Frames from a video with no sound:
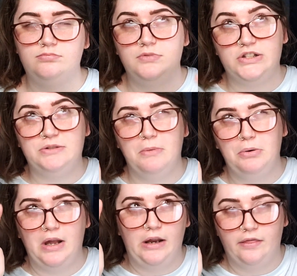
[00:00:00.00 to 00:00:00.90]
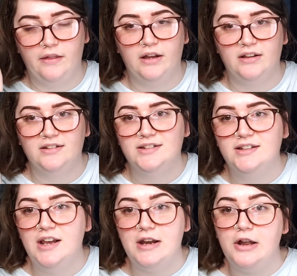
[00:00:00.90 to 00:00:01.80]
smoking things
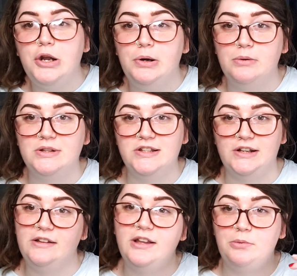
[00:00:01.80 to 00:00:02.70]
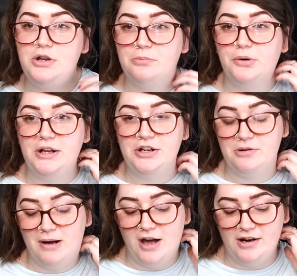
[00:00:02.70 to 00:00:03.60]
and not knowing what's in it, like what you're putting in your
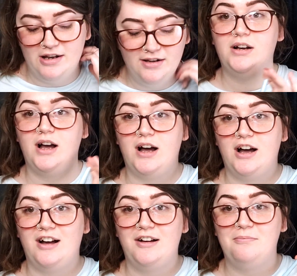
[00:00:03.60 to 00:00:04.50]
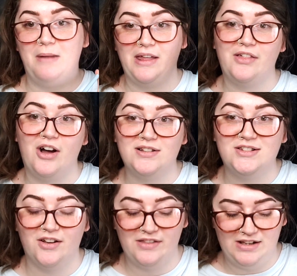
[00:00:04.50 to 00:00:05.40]
body. My thoughts
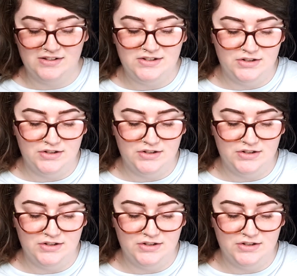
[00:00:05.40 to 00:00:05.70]
on these.